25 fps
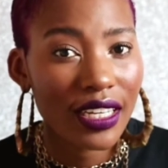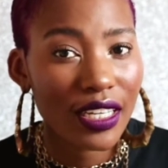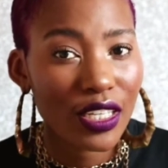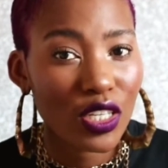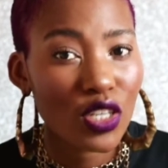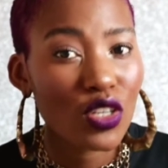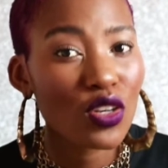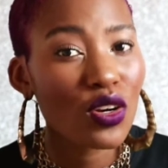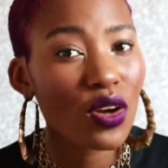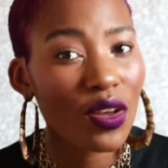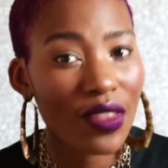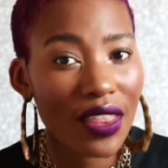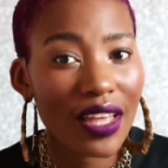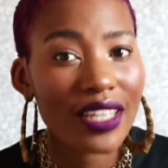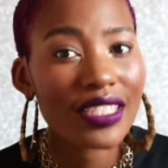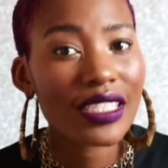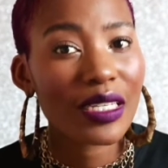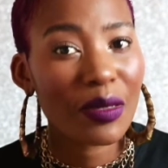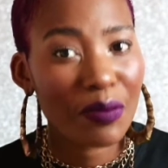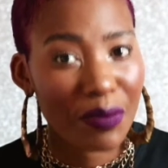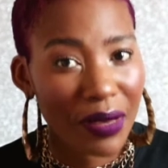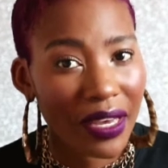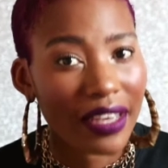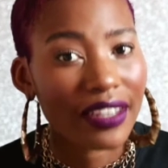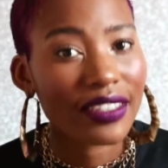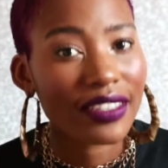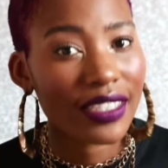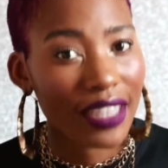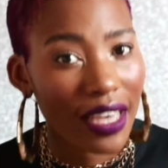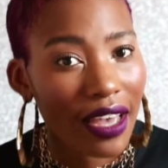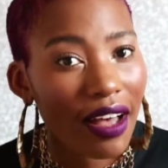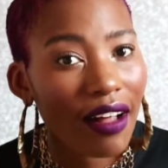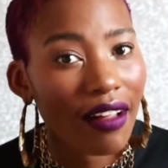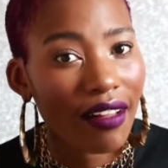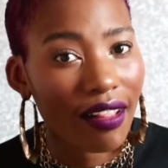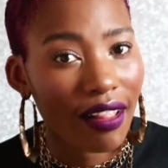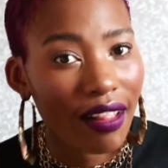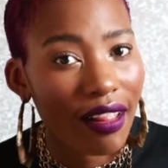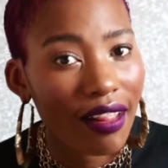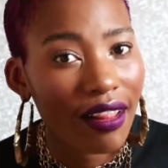you know that's a big deal.